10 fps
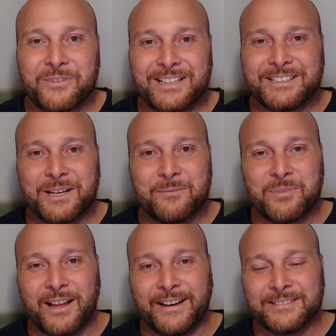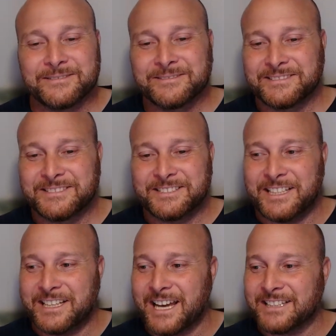it's done playing. See you
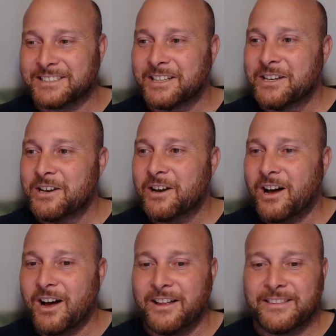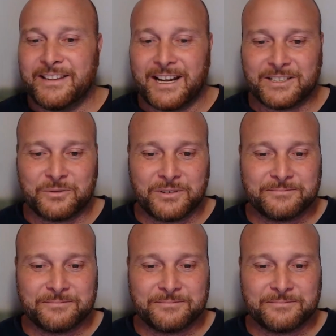guys on the next one.